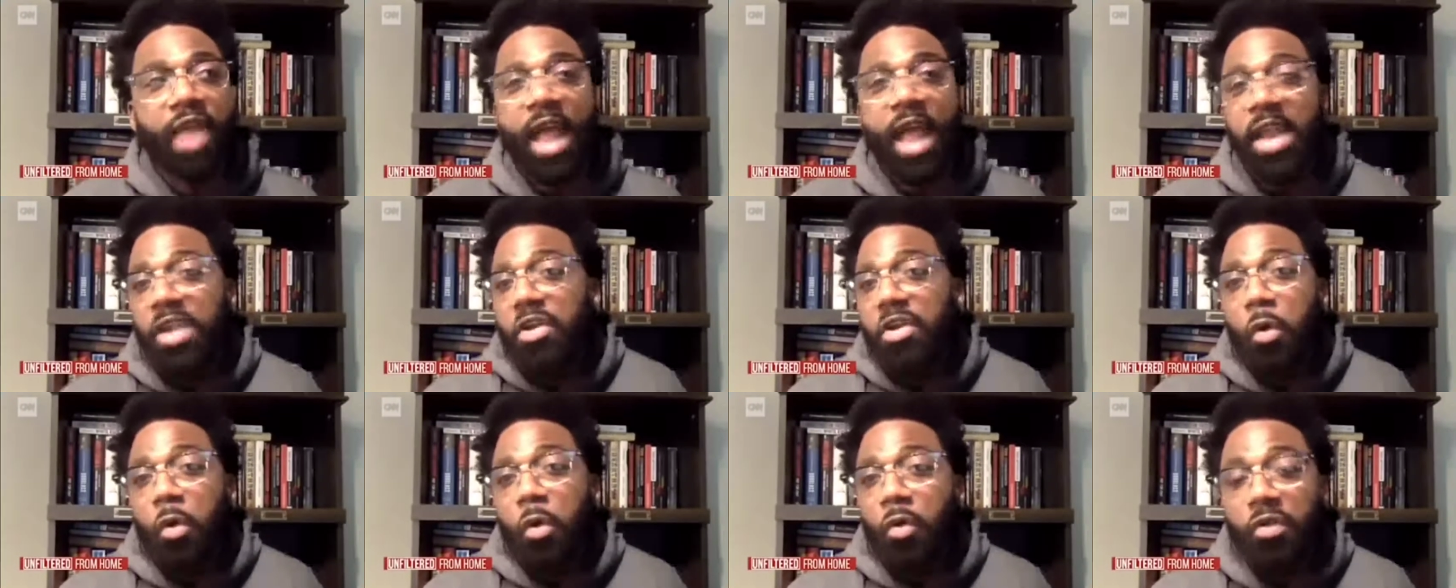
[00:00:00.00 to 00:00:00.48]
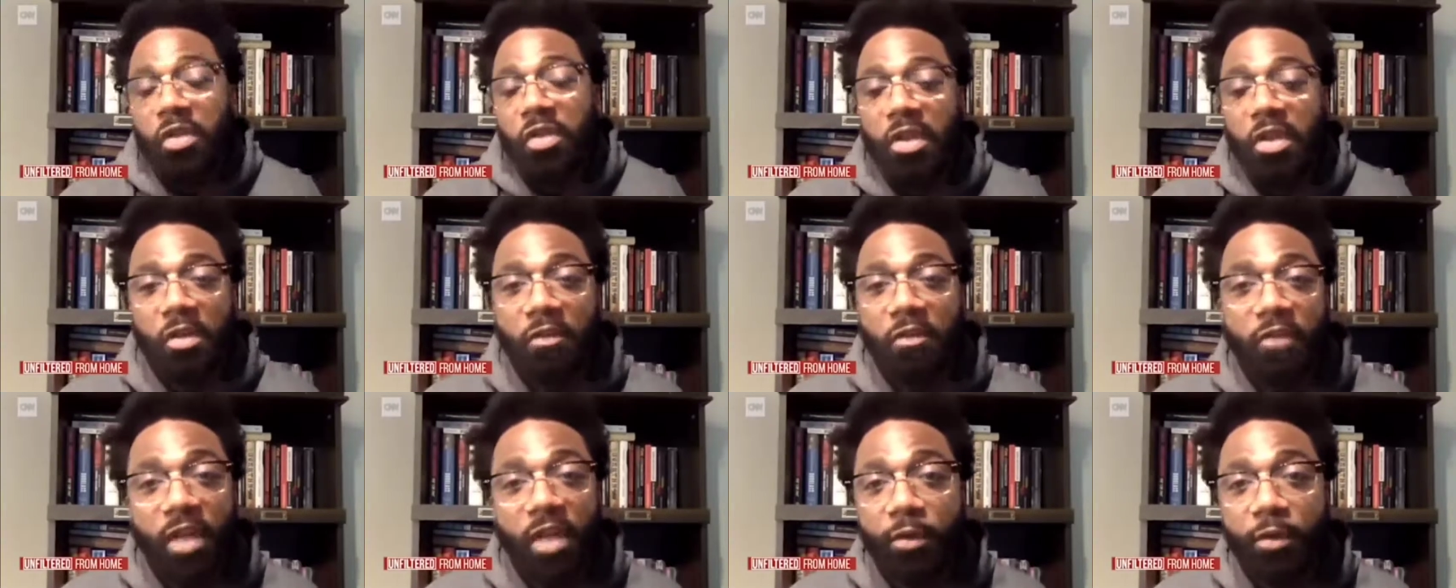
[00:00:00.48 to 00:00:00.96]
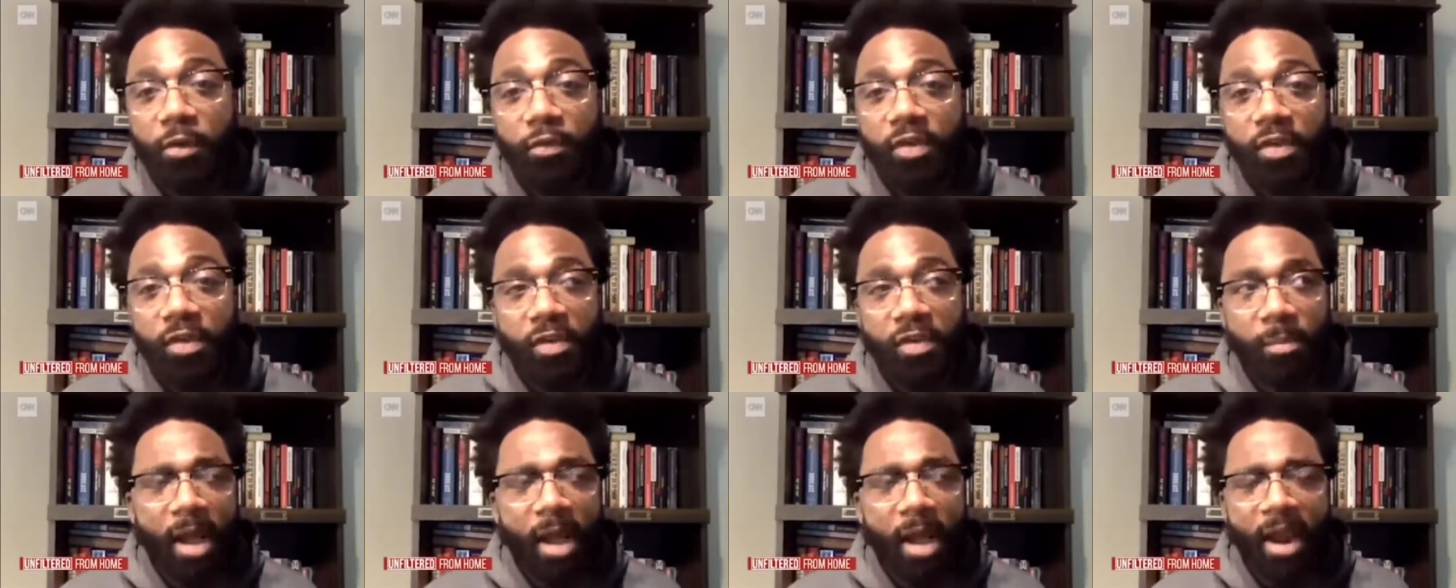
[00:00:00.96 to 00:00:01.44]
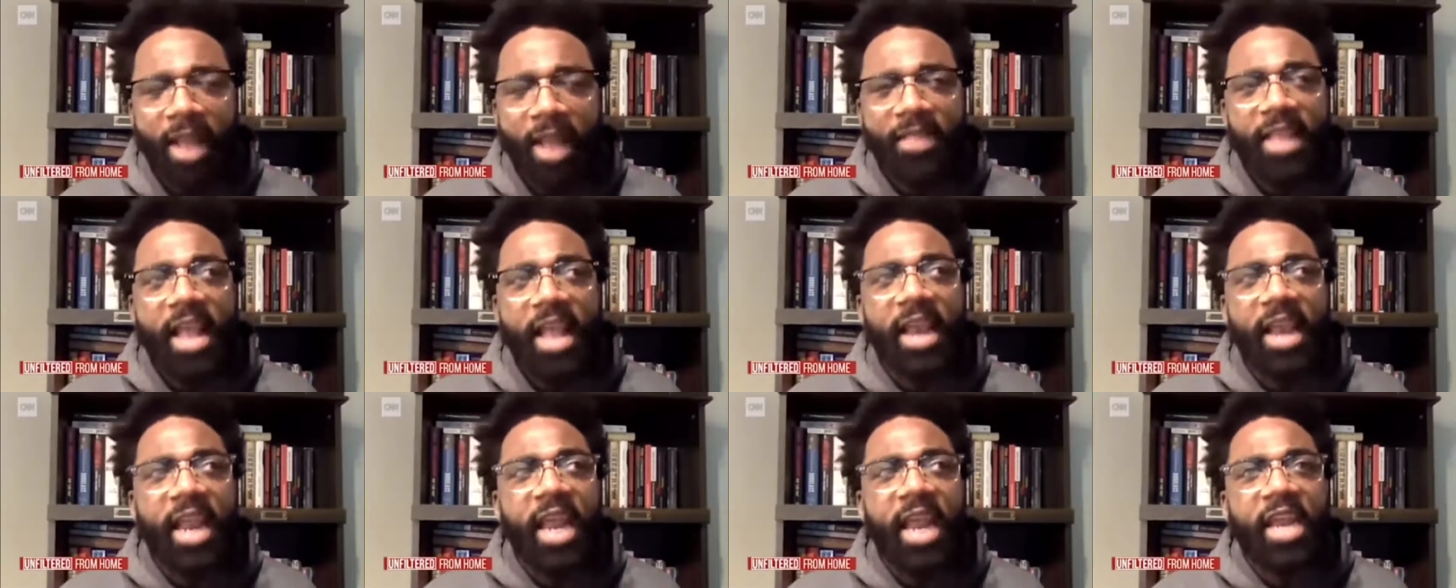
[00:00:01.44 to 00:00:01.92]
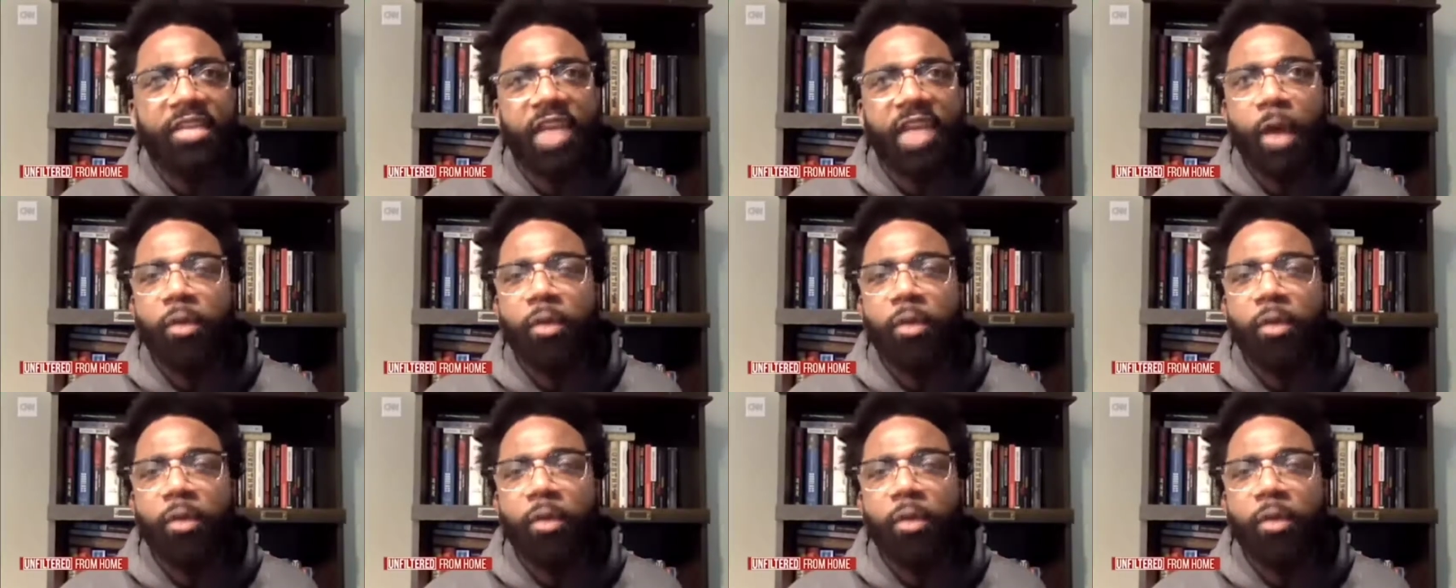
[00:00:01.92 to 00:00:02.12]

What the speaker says: I didn't know what the Confederacy is about at that age.